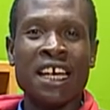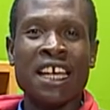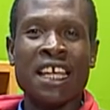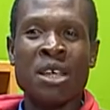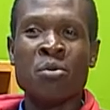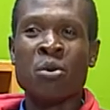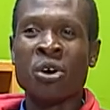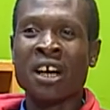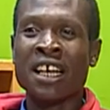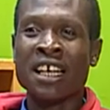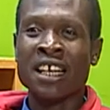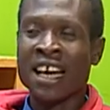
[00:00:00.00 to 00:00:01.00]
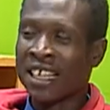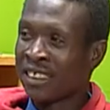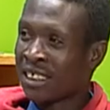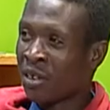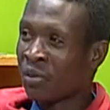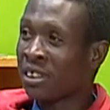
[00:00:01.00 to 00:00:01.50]
him or
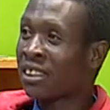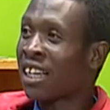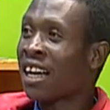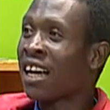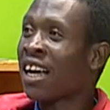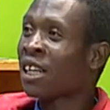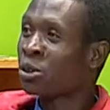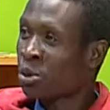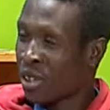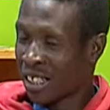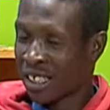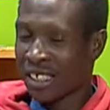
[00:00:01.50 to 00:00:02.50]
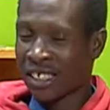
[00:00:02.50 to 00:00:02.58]
herself is an artwork.